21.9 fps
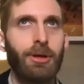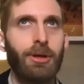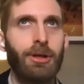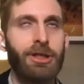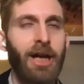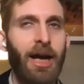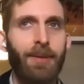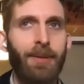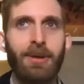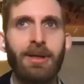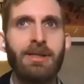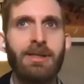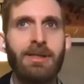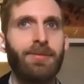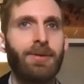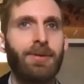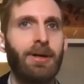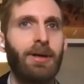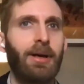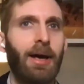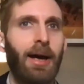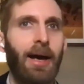champions of
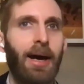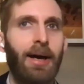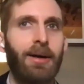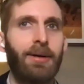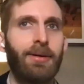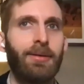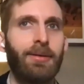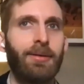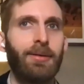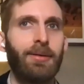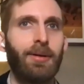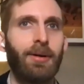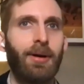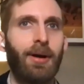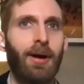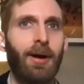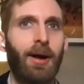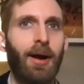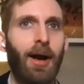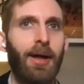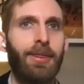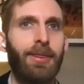it. And
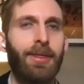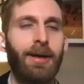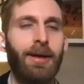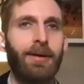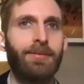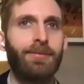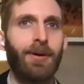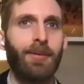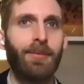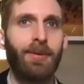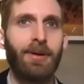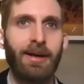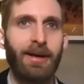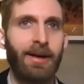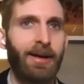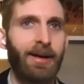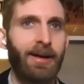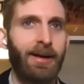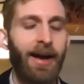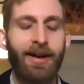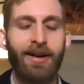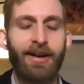I think from an
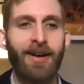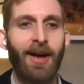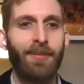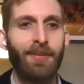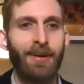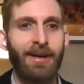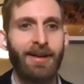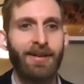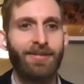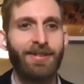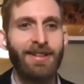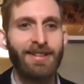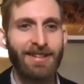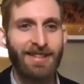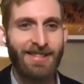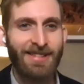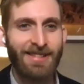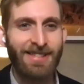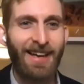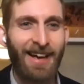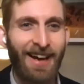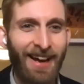economic
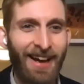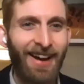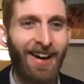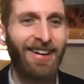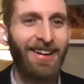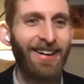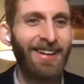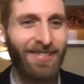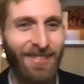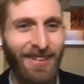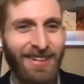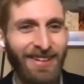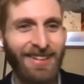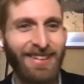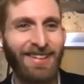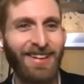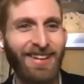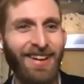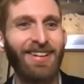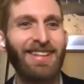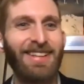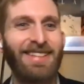efficiency argument,
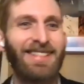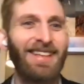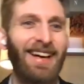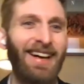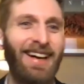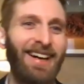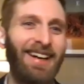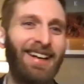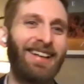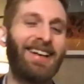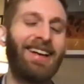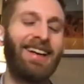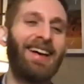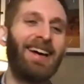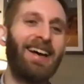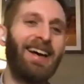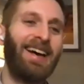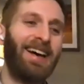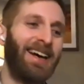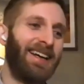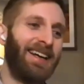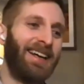
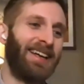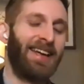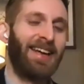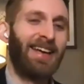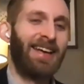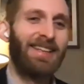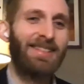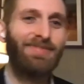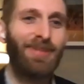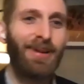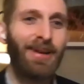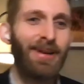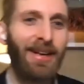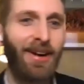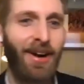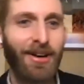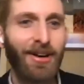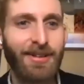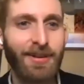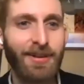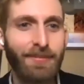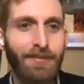it's pretty
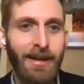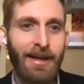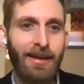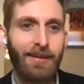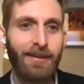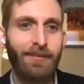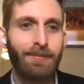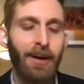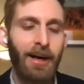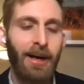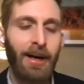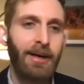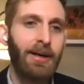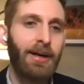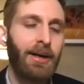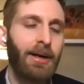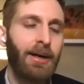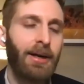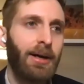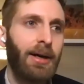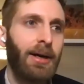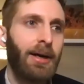hard to beat. But
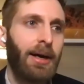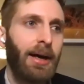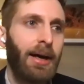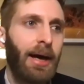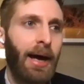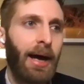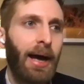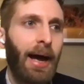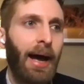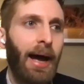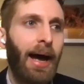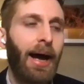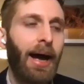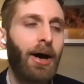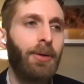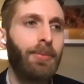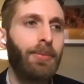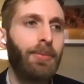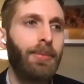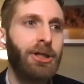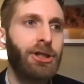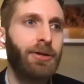how
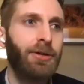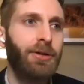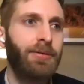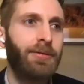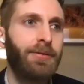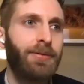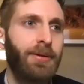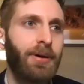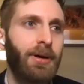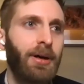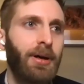much of,